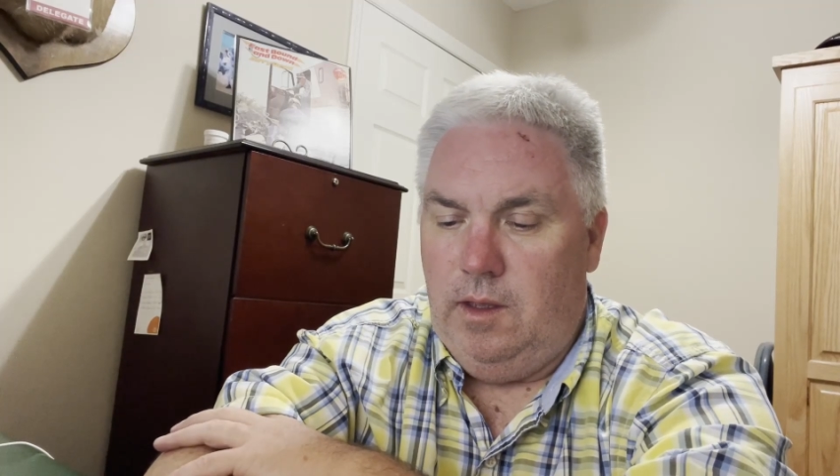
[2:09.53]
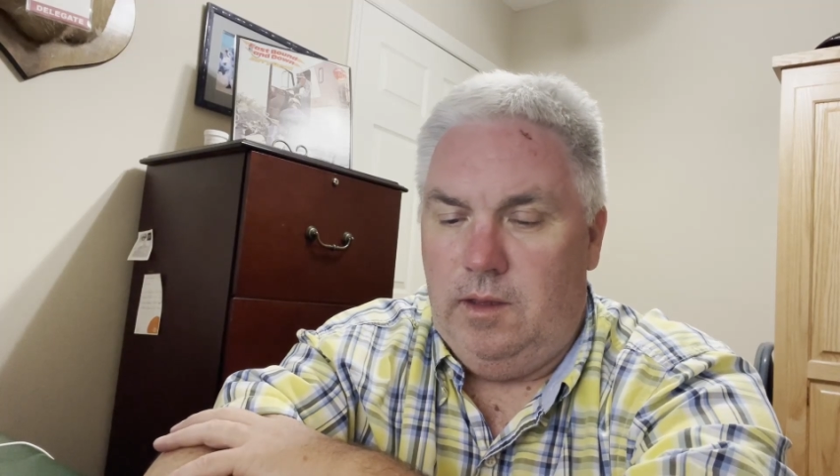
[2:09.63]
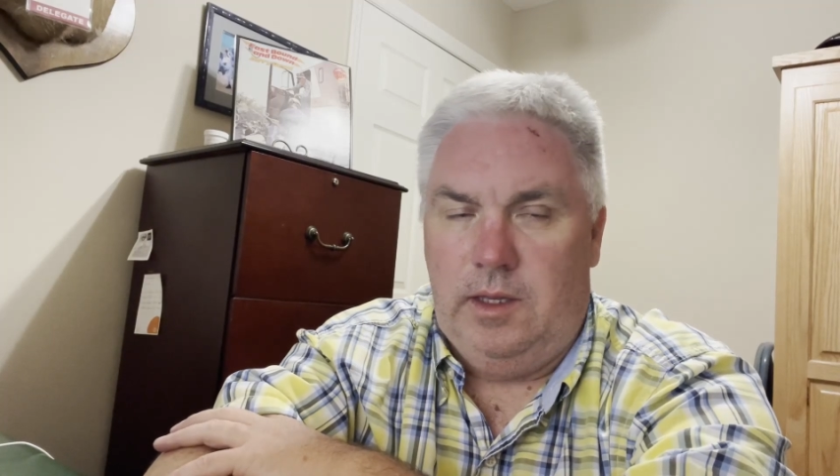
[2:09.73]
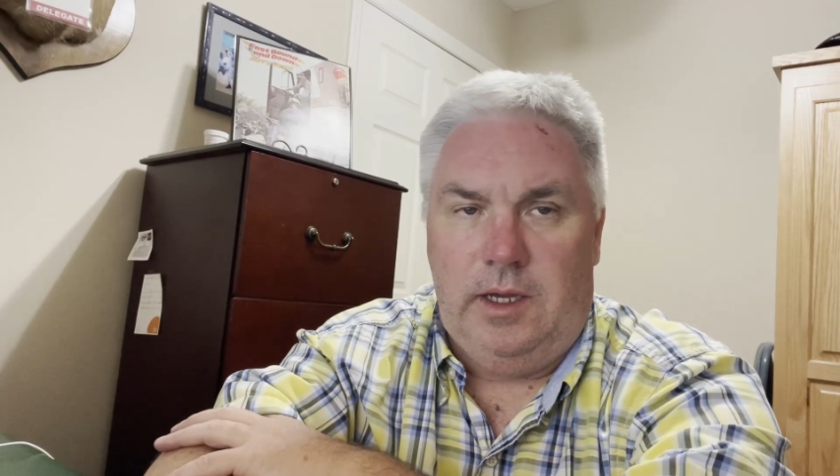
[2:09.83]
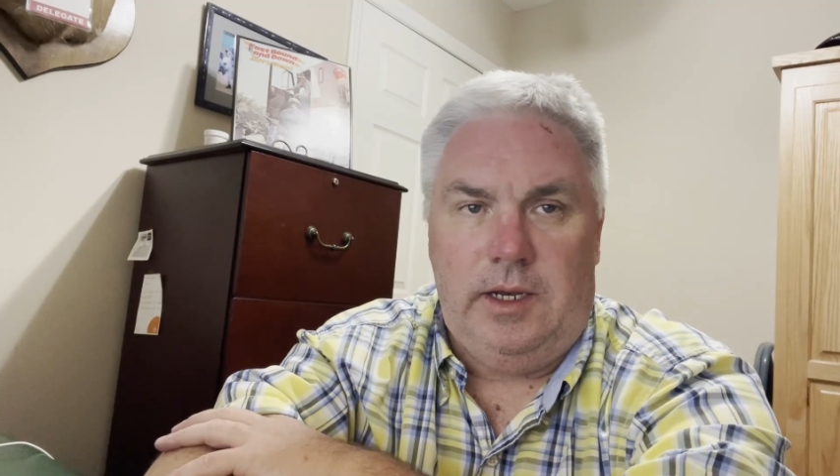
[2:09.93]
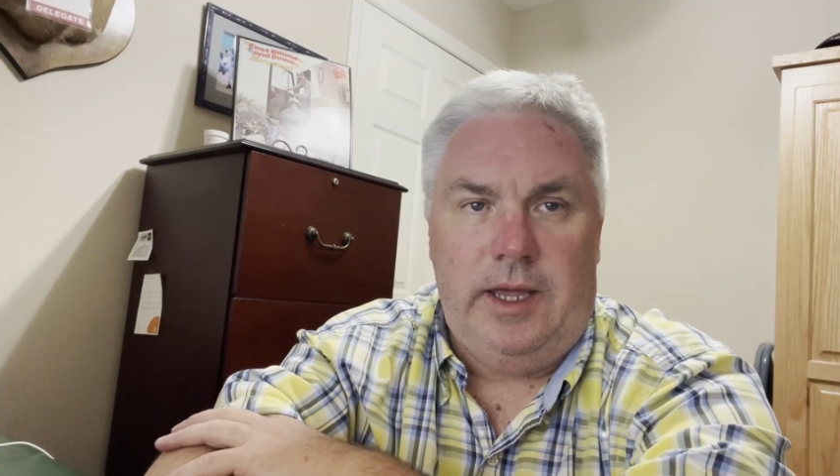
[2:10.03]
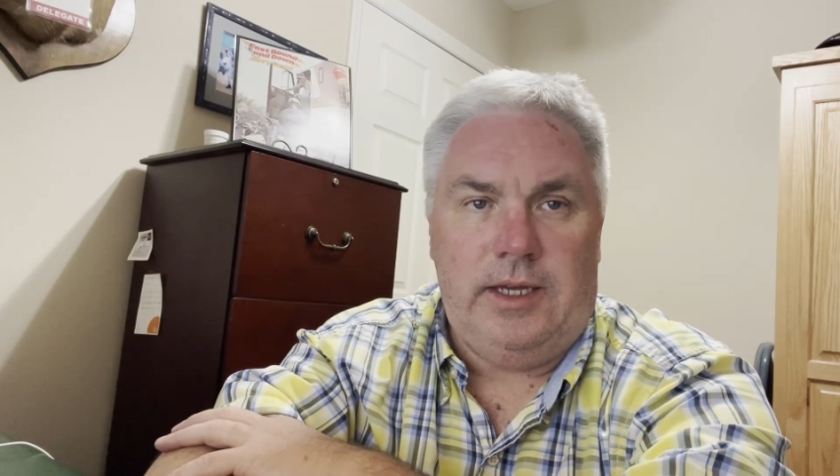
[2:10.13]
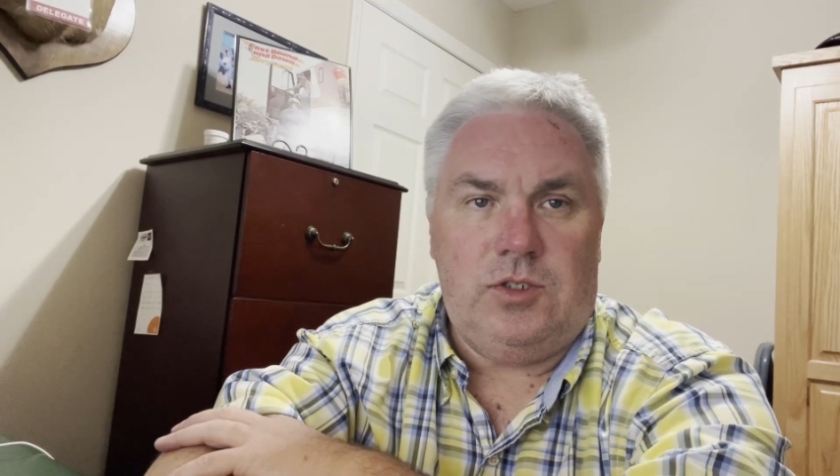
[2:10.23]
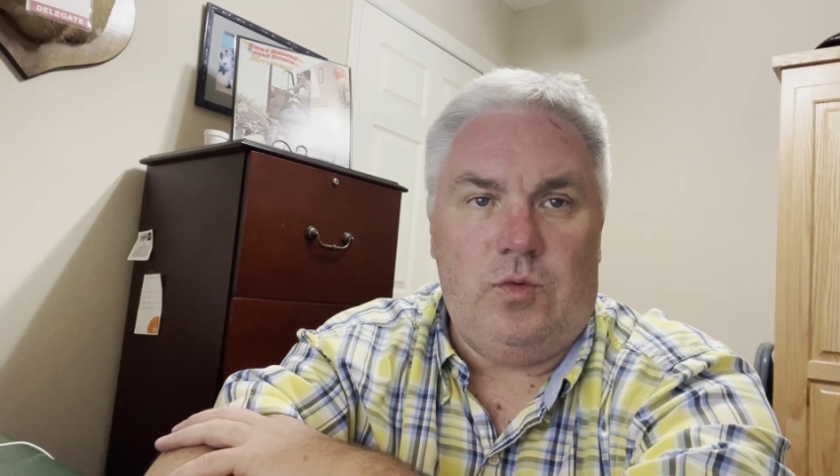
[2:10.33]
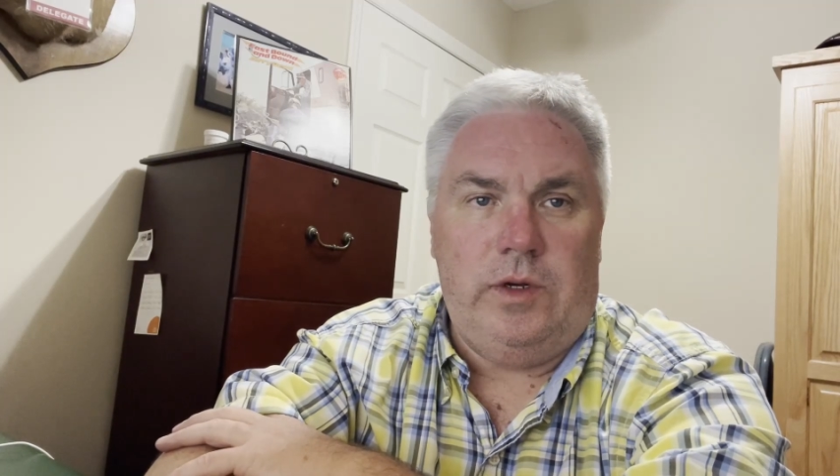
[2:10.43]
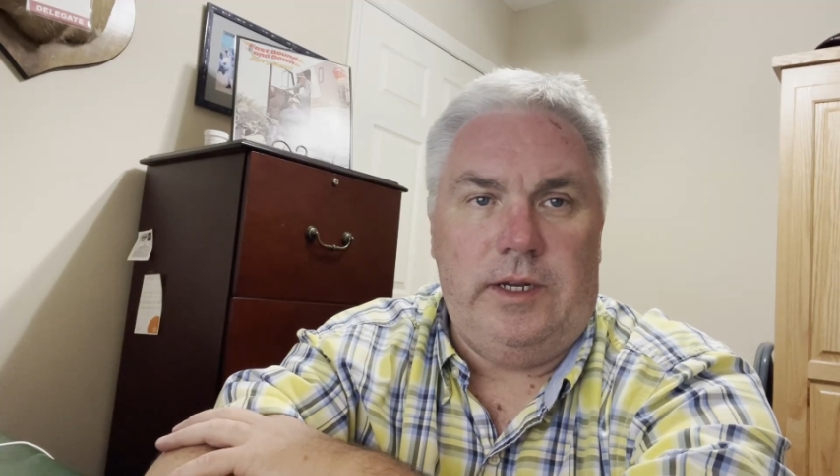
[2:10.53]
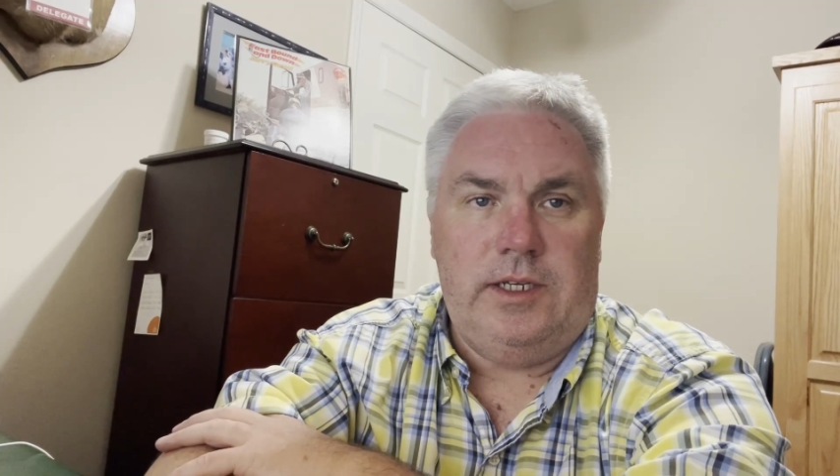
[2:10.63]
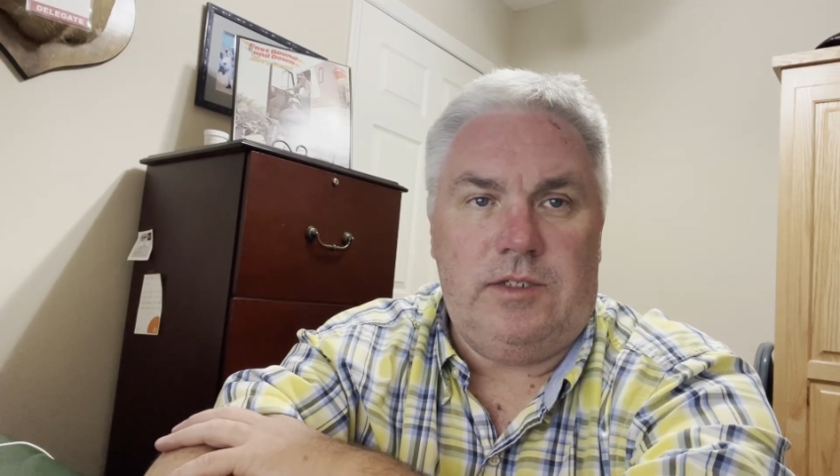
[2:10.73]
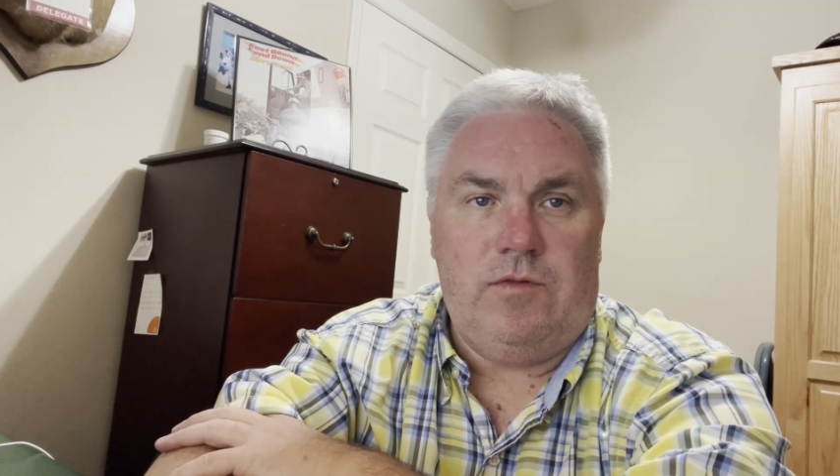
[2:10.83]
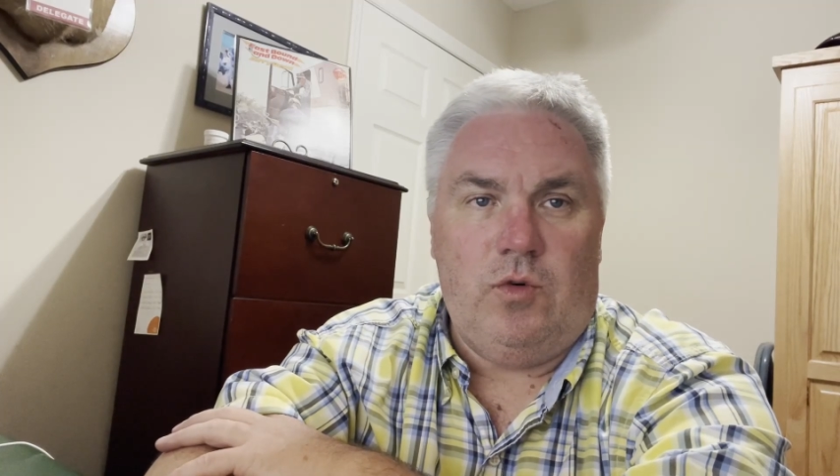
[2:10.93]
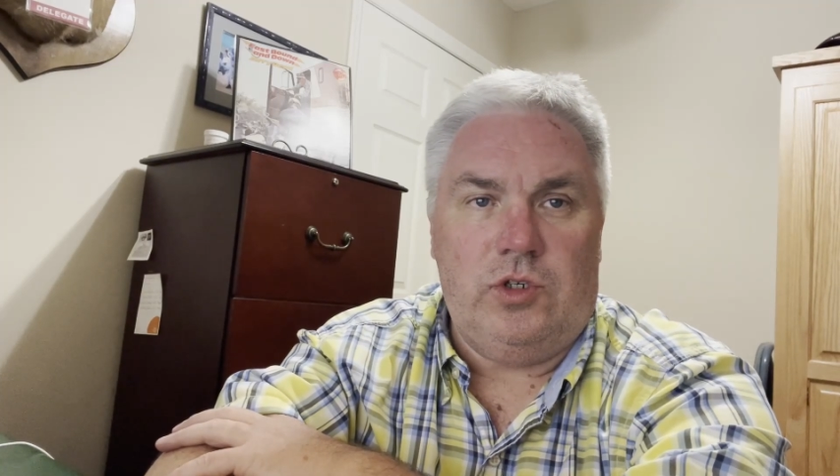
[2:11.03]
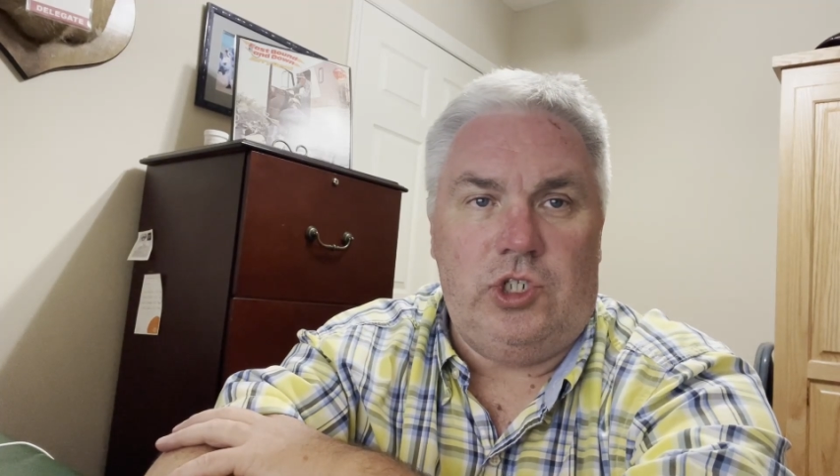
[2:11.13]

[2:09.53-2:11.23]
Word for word: The next one is for